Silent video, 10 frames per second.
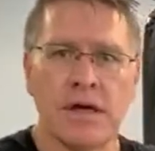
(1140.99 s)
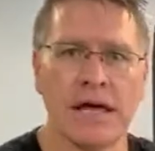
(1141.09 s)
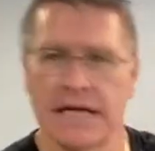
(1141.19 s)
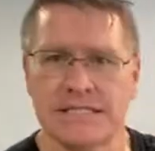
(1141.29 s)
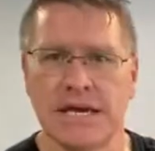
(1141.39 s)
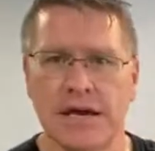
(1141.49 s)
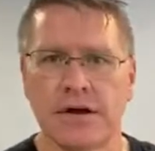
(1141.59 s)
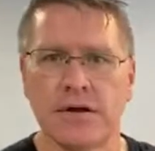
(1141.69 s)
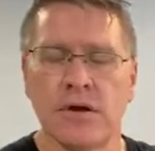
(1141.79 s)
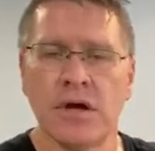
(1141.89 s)
It's
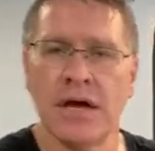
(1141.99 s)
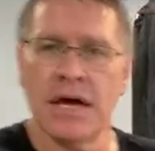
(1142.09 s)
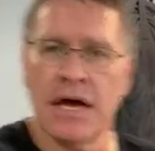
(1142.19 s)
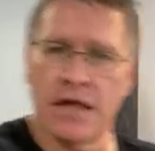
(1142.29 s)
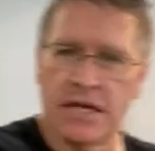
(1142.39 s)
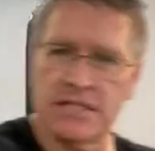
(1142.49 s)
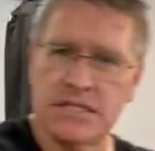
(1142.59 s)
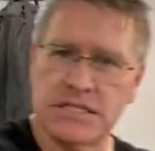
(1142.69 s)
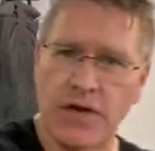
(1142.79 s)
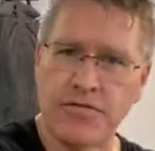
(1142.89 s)
here.
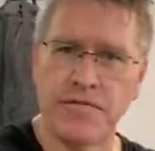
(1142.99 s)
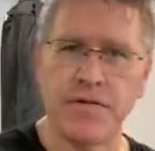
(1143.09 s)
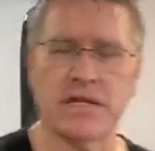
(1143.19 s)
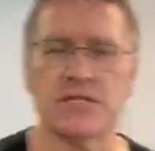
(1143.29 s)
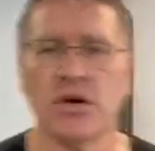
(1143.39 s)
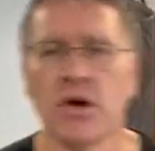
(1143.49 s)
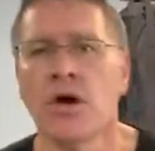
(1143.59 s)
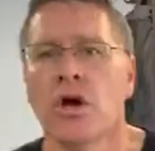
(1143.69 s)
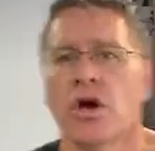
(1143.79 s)
This is self-defense.